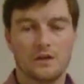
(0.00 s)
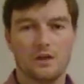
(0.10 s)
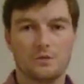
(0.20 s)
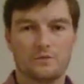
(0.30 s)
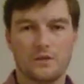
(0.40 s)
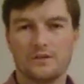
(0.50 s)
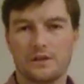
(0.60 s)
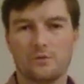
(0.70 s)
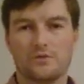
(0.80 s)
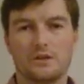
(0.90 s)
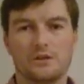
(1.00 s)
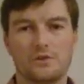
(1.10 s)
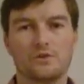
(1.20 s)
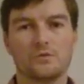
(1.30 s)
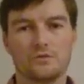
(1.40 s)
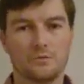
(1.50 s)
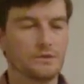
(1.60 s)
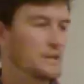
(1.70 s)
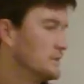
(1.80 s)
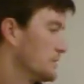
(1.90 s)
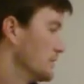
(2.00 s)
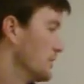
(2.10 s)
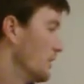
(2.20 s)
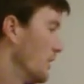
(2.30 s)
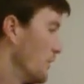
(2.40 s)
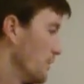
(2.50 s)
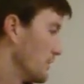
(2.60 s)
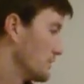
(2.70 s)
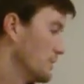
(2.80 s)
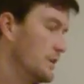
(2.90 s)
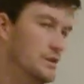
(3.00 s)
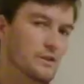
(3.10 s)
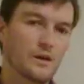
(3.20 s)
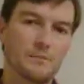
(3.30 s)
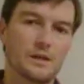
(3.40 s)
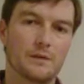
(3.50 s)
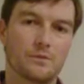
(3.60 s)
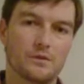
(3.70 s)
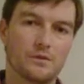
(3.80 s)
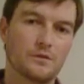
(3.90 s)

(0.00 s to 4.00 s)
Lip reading: And we felt that was a huge limitation on our study and not being able to